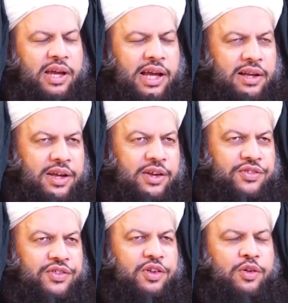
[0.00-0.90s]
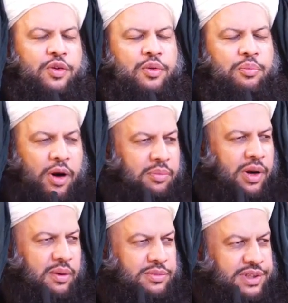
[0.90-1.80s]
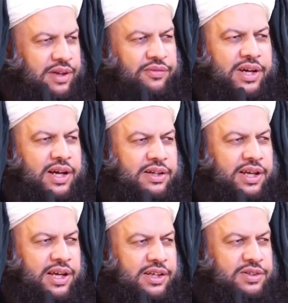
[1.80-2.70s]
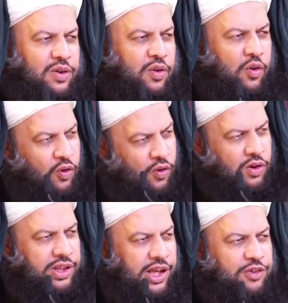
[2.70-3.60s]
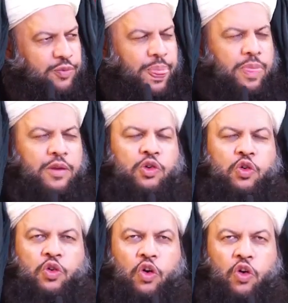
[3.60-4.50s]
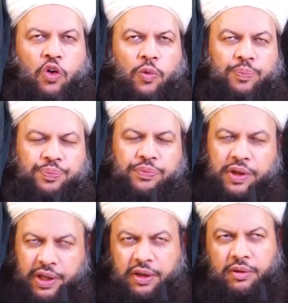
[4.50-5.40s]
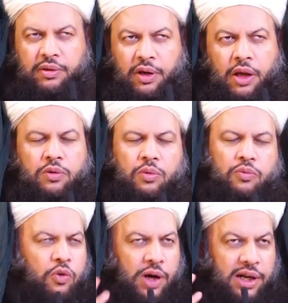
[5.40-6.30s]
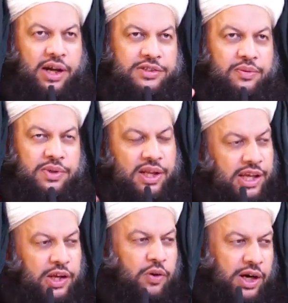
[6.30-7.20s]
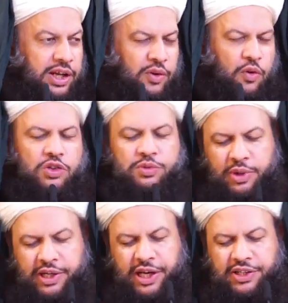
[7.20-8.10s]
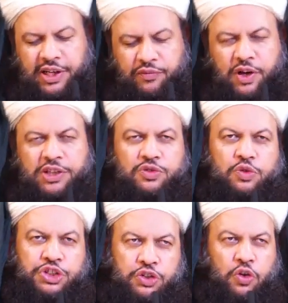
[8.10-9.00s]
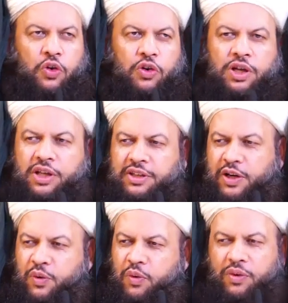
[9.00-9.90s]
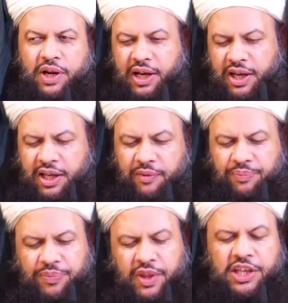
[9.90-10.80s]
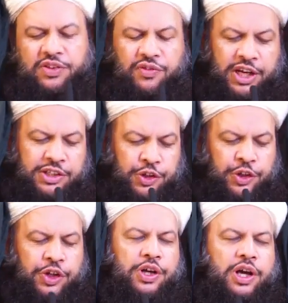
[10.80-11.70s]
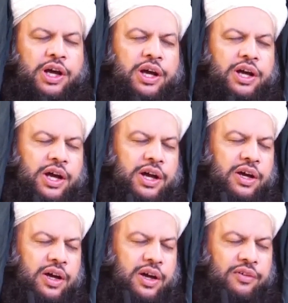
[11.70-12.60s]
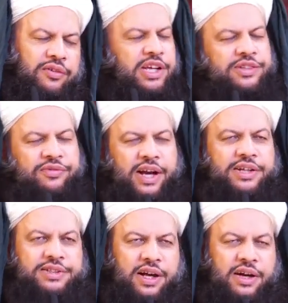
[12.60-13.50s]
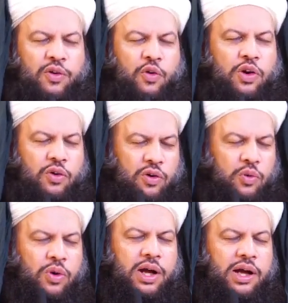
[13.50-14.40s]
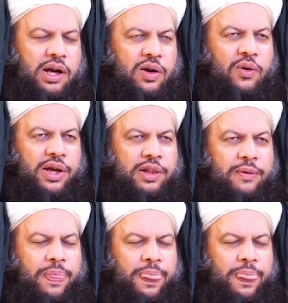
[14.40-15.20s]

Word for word: illness, problems, difficulties, all things to know, not for Allah, He already knows, but actually for us to show that who really His friend, uh, His friends are, or who are loyal.